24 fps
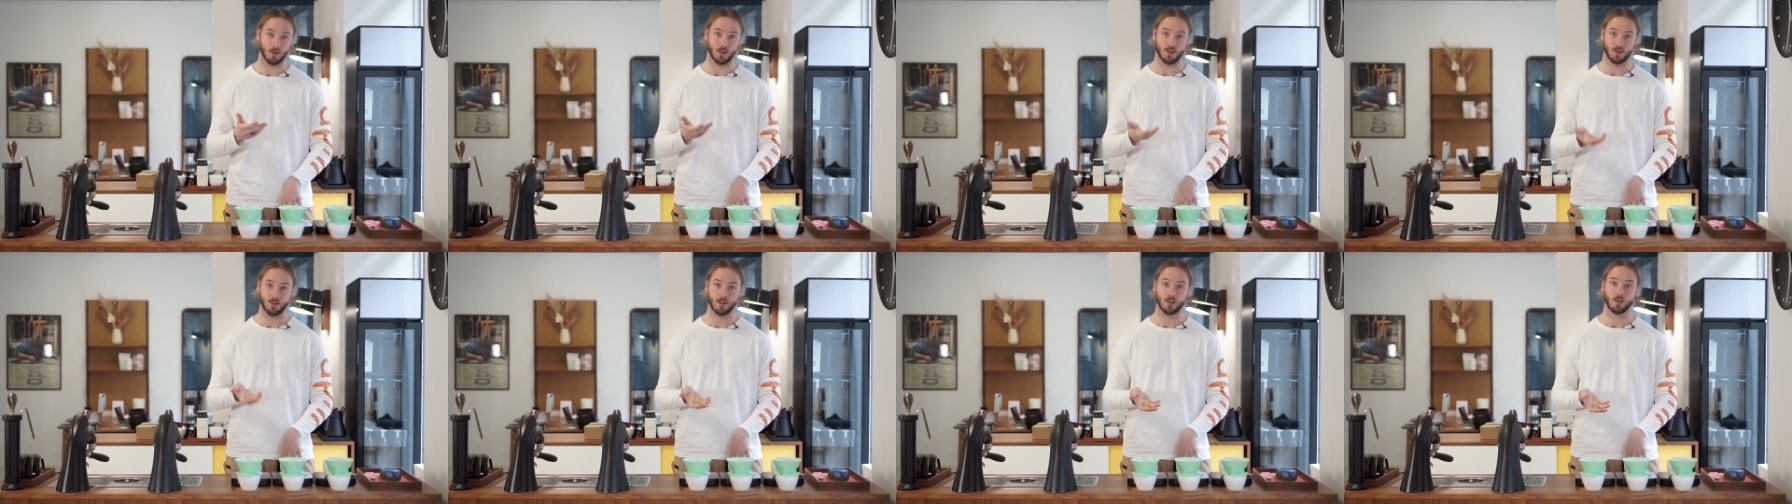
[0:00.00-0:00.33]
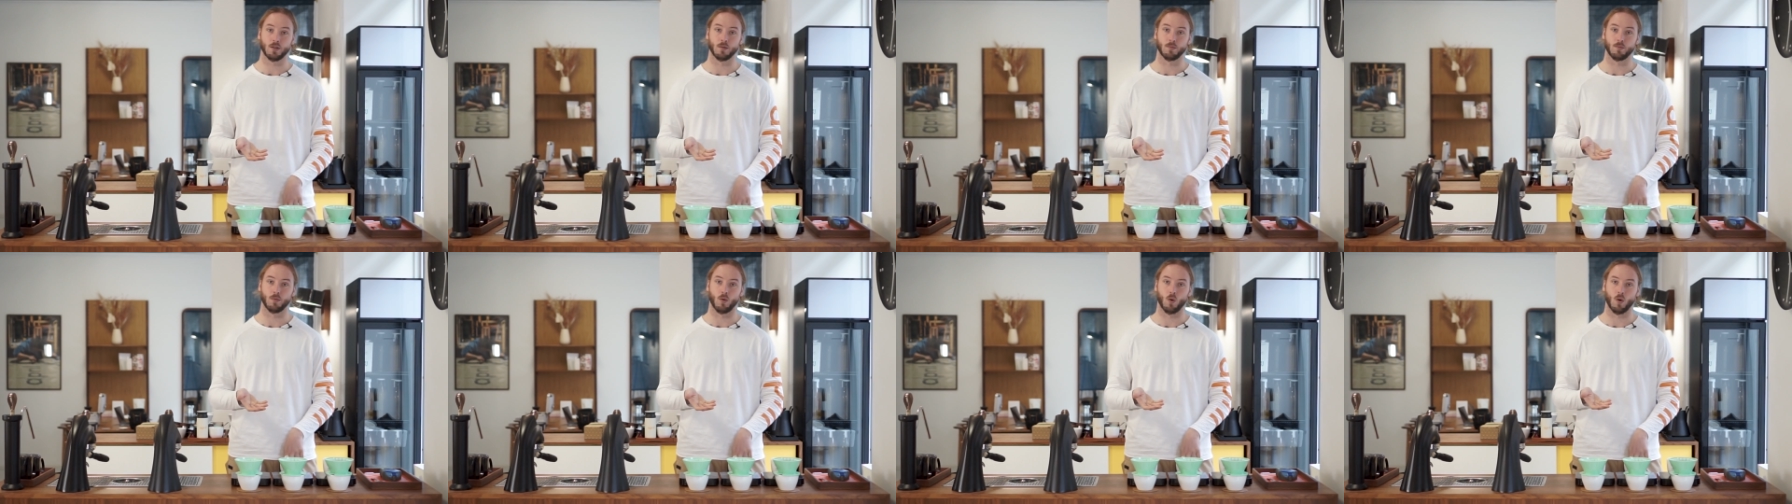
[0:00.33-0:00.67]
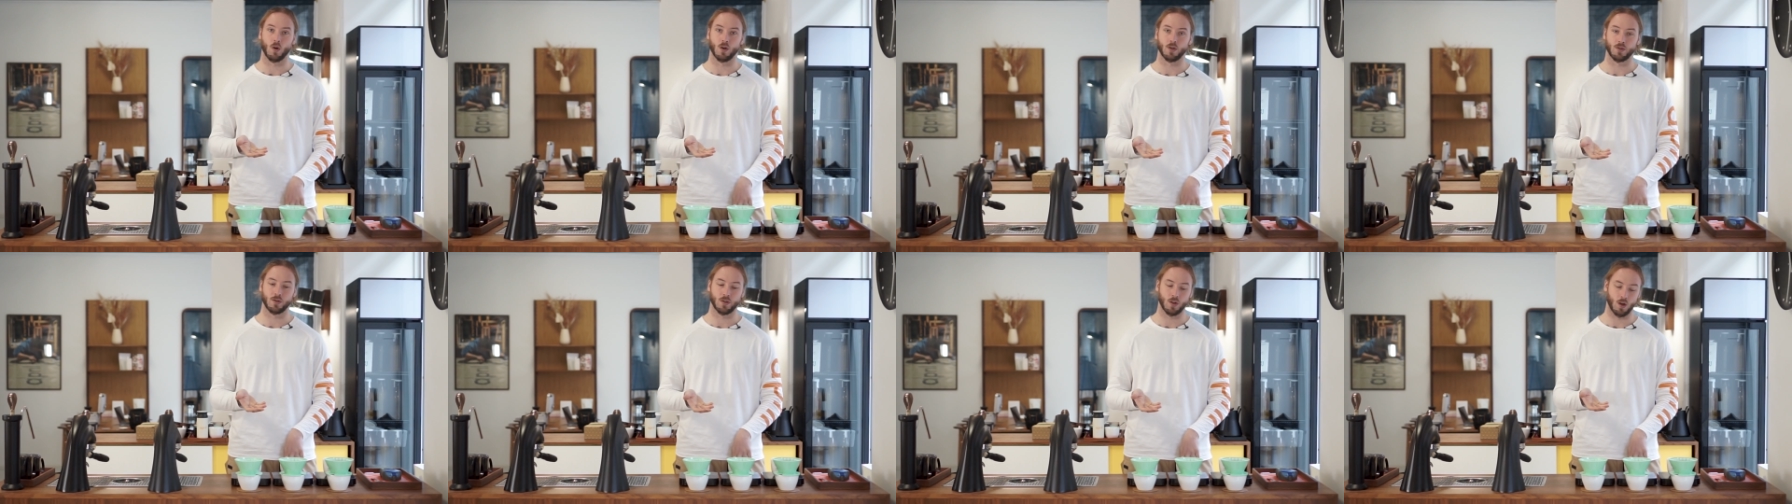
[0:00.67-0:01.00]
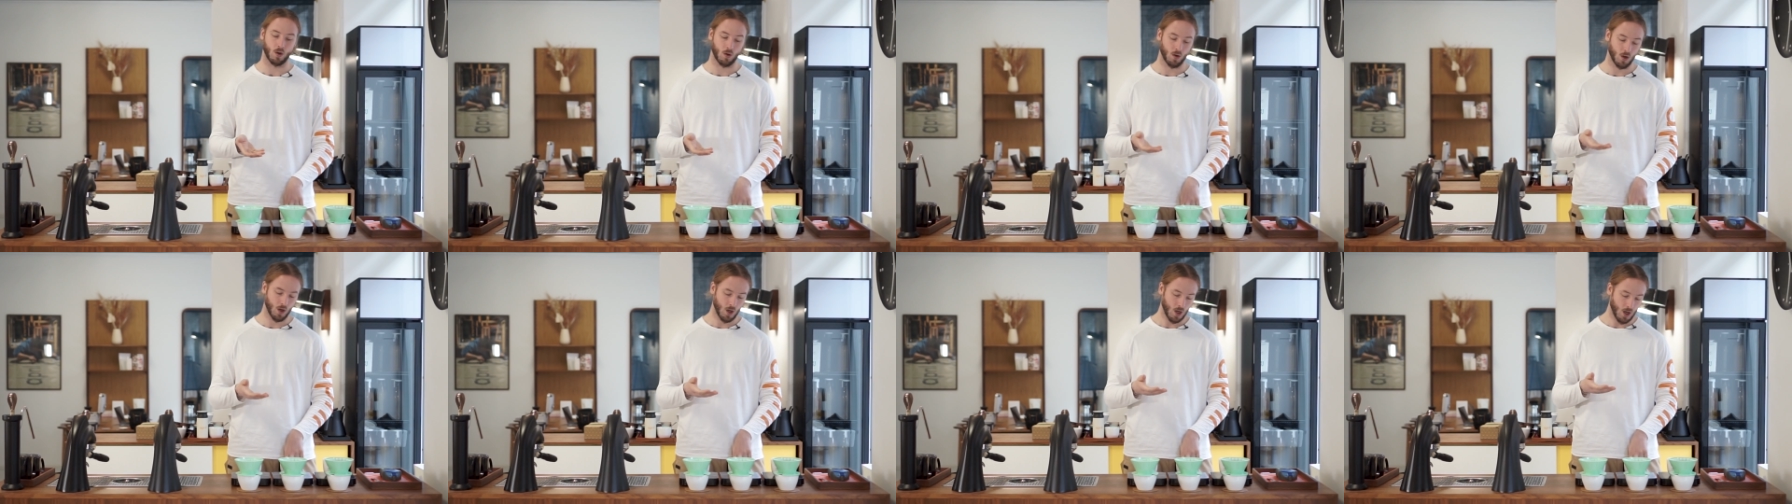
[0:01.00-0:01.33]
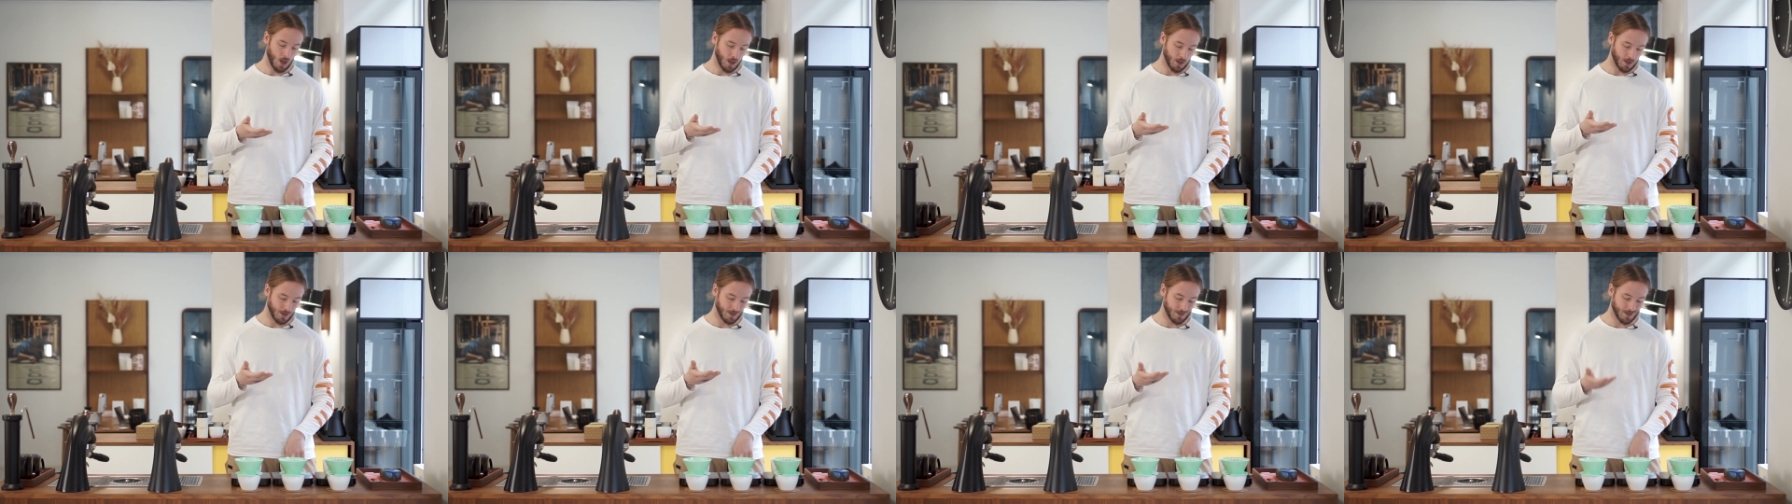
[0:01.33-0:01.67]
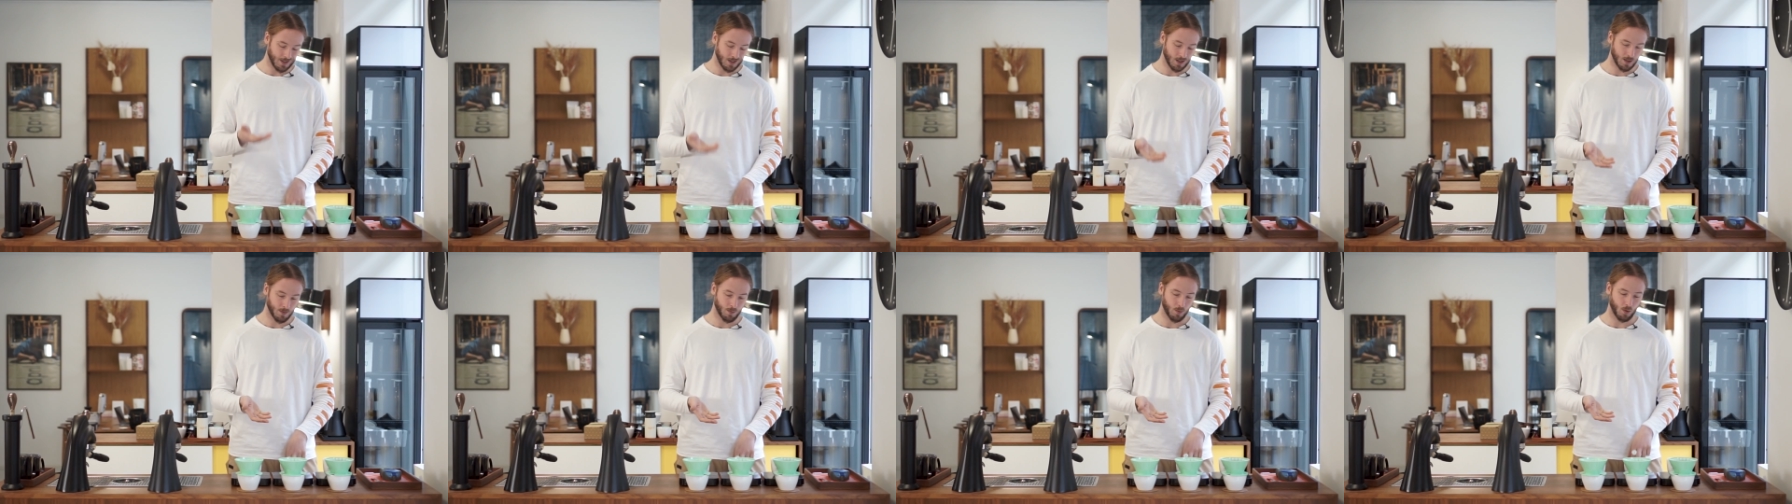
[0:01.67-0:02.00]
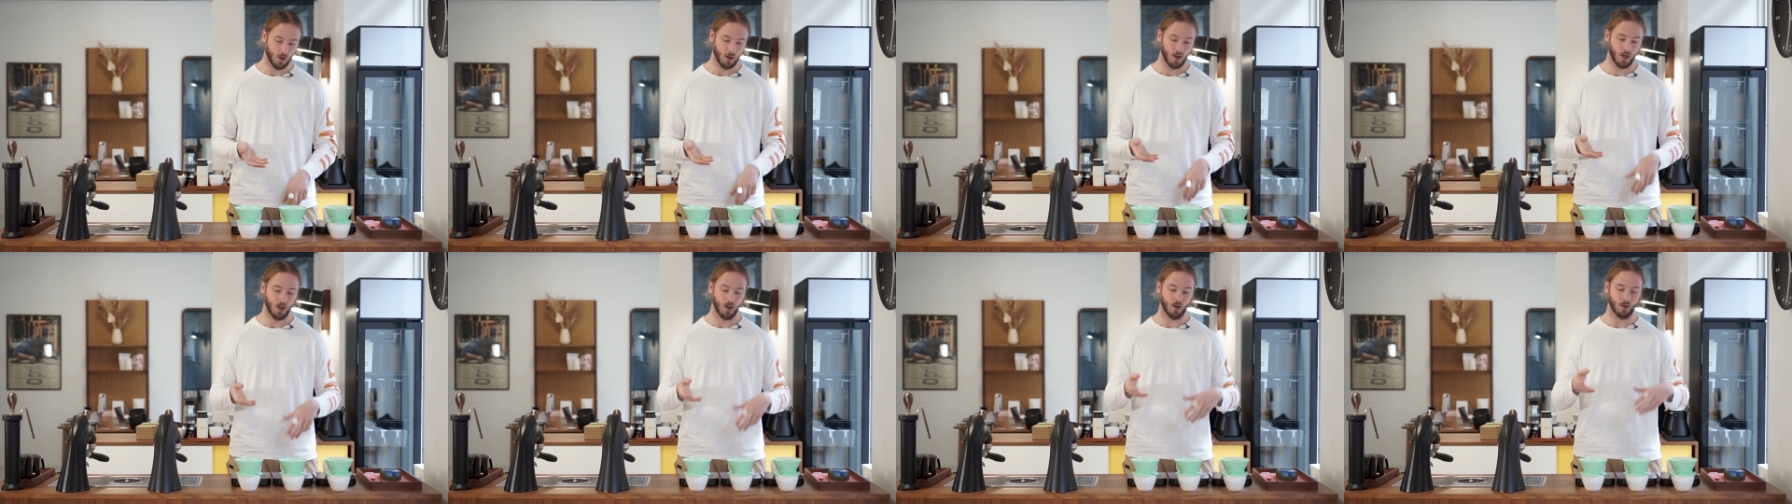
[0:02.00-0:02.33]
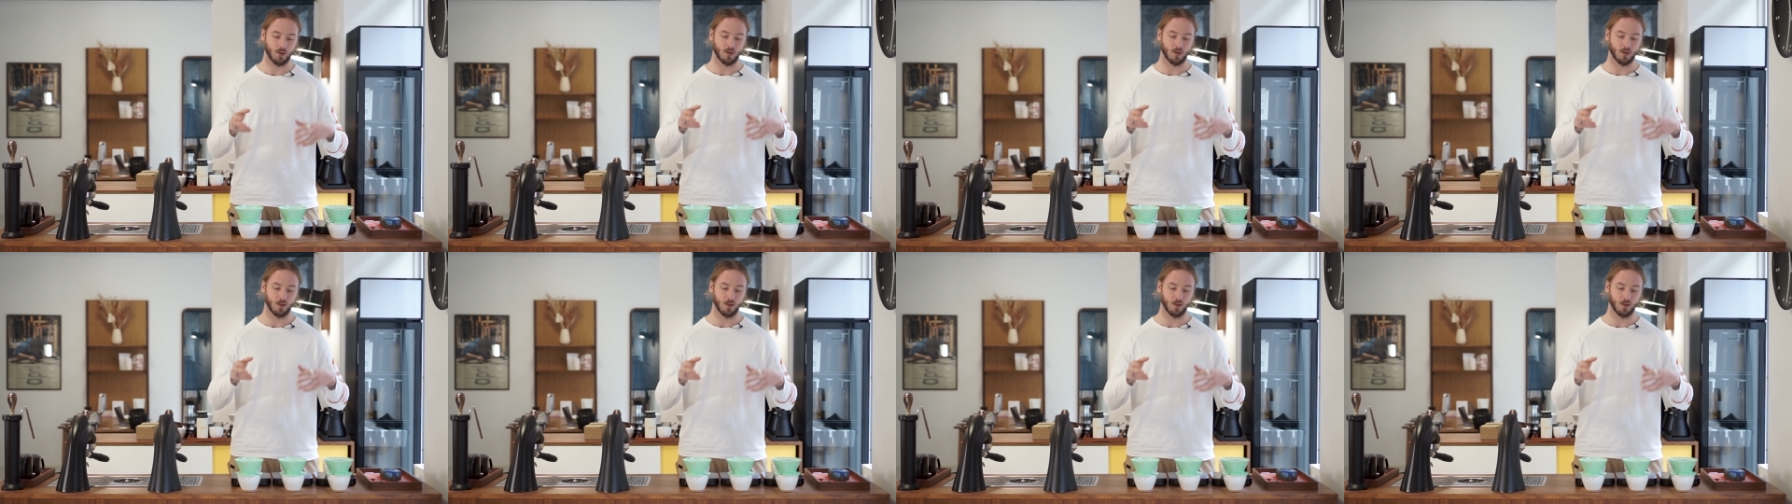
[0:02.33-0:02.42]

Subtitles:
the center pour. So the center pour here